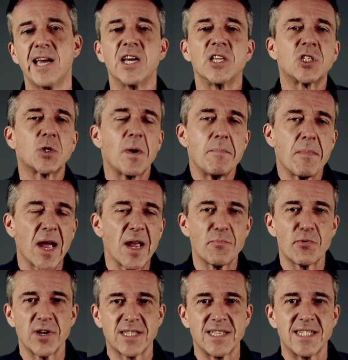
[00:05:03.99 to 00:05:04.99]
So in my
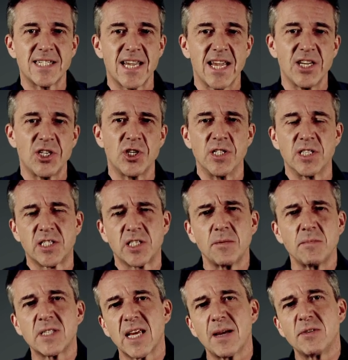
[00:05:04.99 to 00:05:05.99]
presentations,
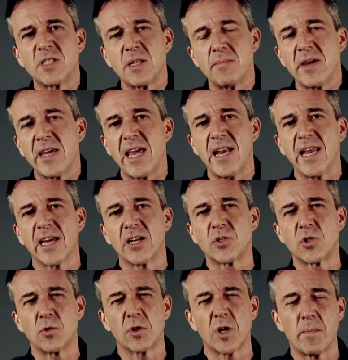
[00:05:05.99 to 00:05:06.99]
sometimes at the beginning, I'll
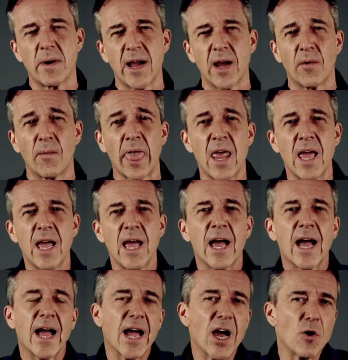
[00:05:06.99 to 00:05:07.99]
talk about
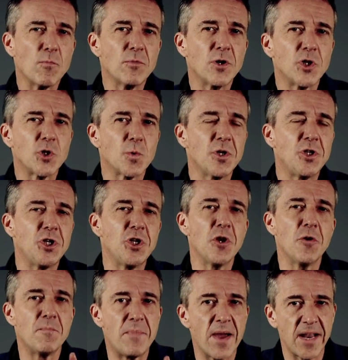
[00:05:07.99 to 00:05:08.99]
how much would
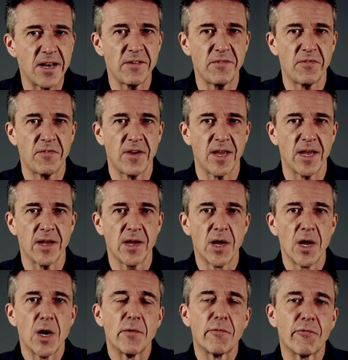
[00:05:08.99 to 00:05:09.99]
you benefit
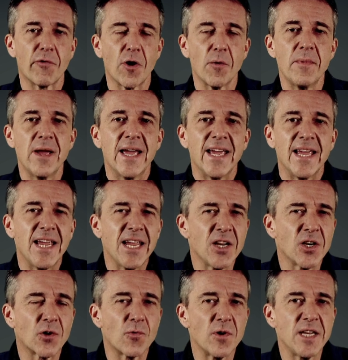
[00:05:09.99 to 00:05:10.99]
from
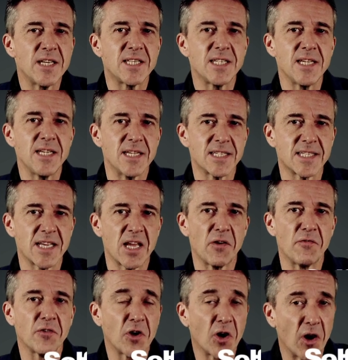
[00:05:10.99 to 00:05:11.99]
increasing your
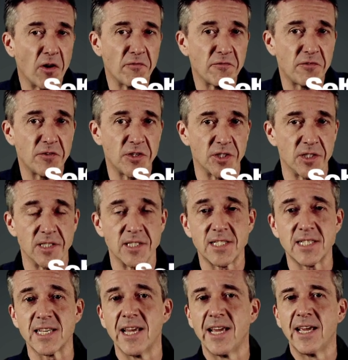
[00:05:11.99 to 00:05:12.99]

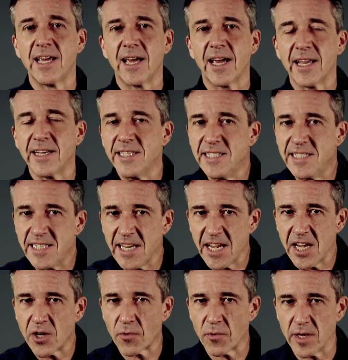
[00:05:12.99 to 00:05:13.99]
self-confidence and
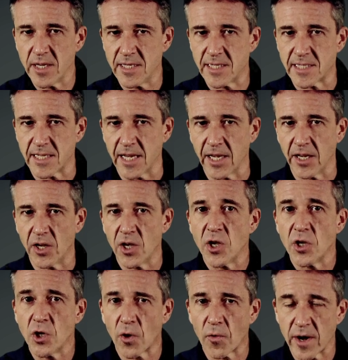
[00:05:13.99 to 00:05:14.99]
decreasing
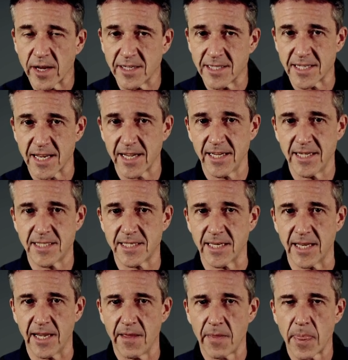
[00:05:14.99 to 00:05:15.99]
your
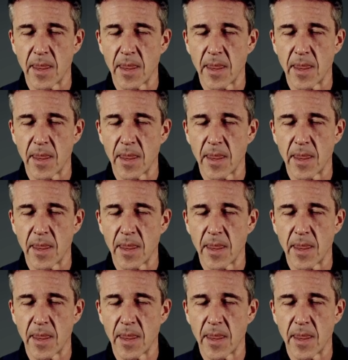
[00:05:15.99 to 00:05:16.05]
anxiety.